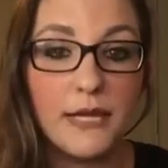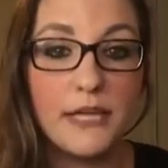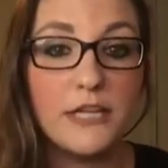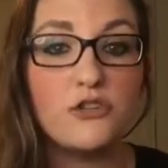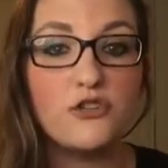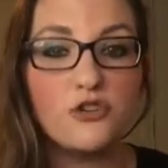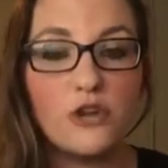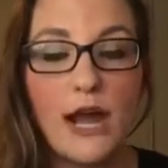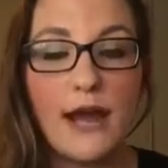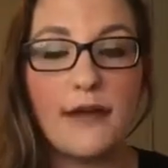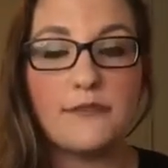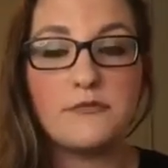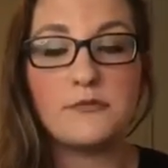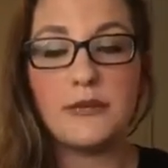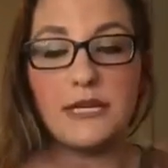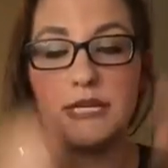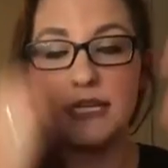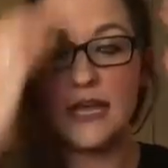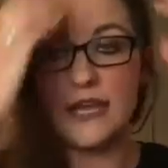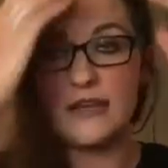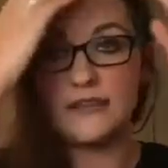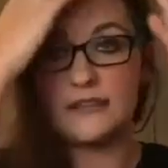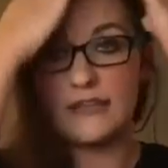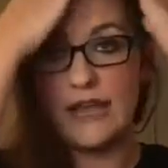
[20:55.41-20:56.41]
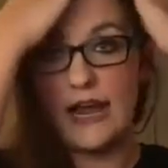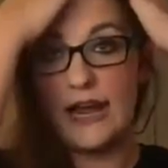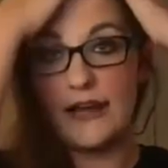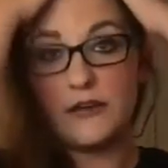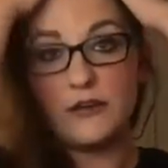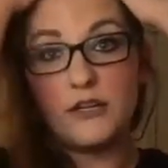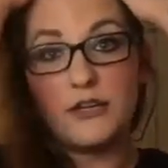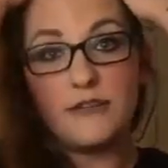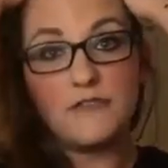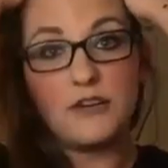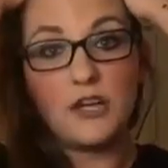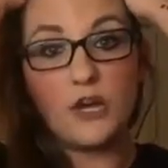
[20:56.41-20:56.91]
It drives me nuts. I
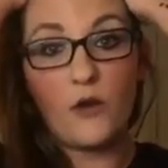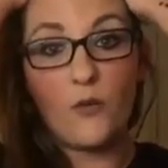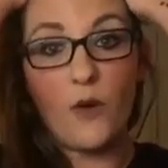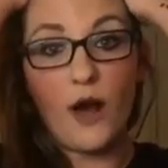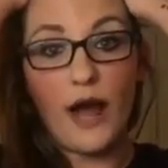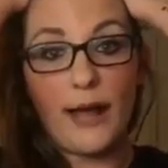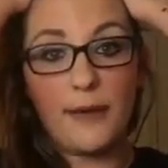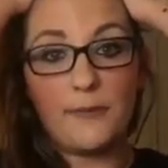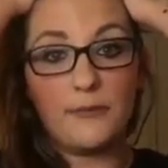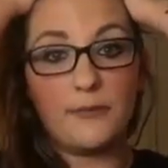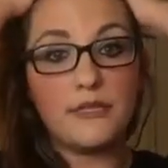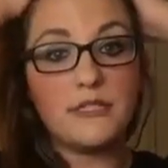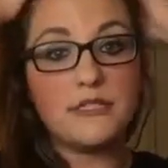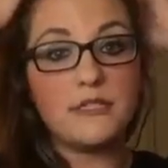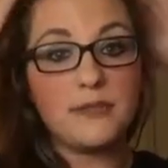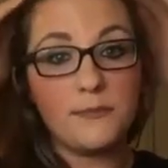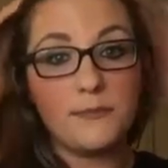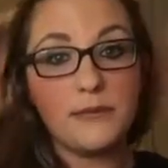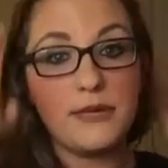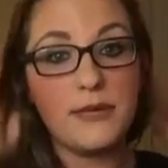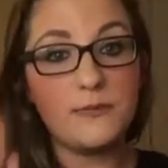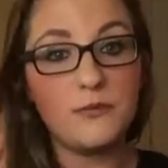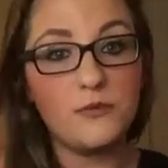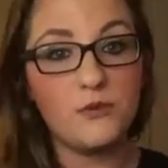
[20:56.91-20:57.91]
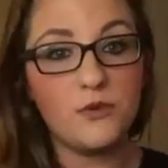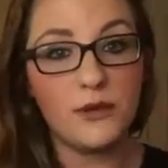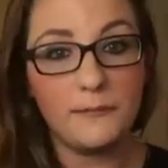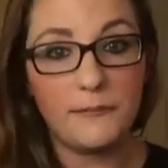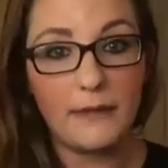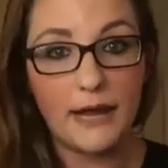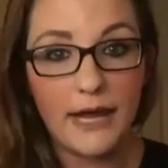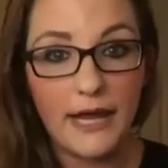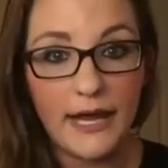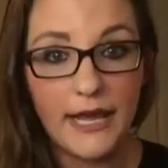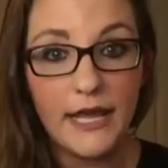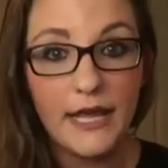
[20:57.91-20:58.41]
don't even know why, but some people in
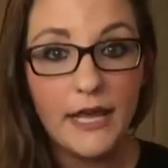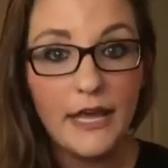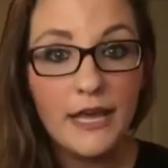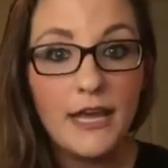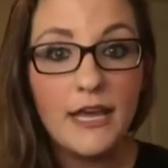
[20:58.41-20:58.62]
my